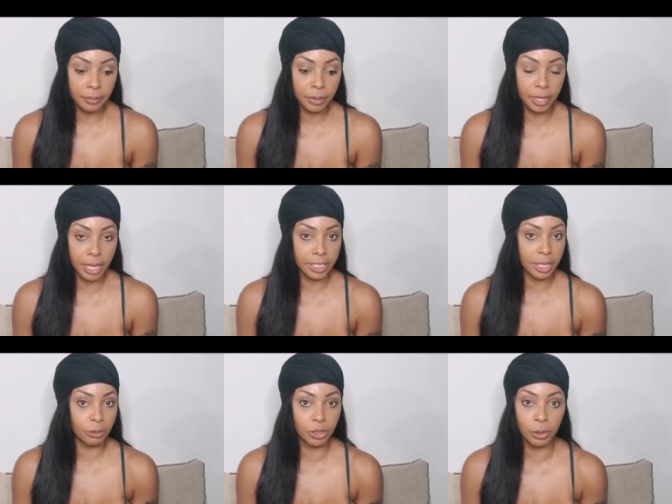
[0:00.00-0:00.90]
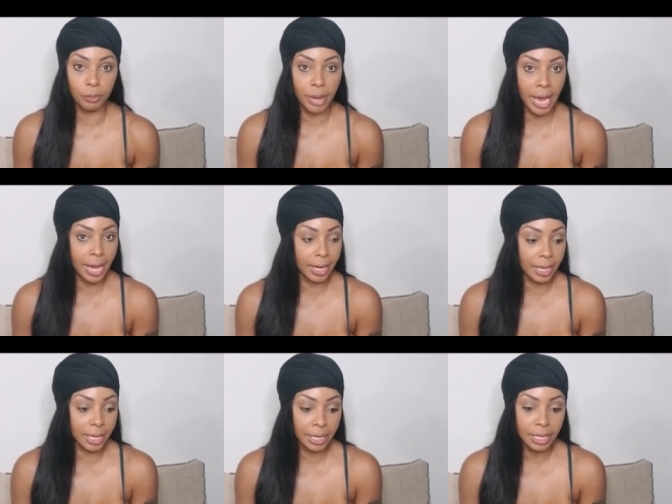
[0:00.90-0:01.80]
And like I said, I'm still
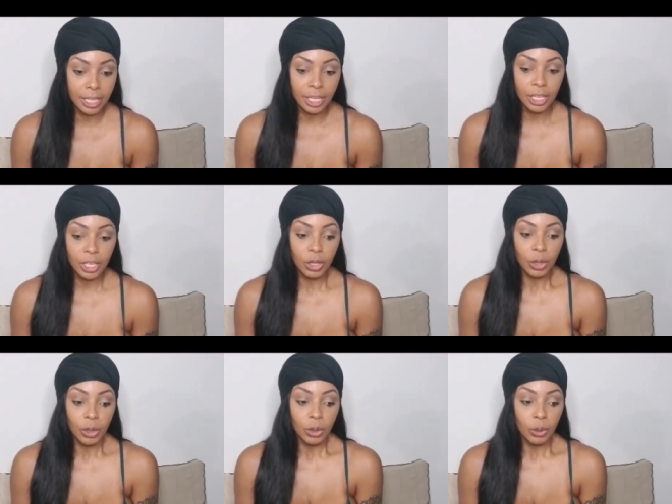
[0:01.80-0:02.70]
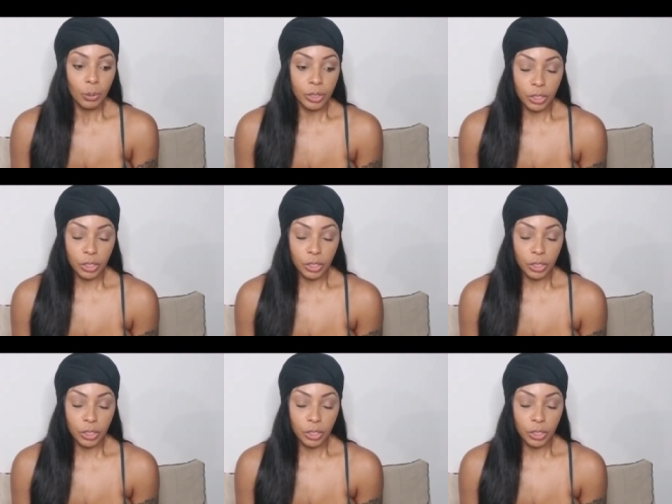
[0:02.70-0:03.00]
battling with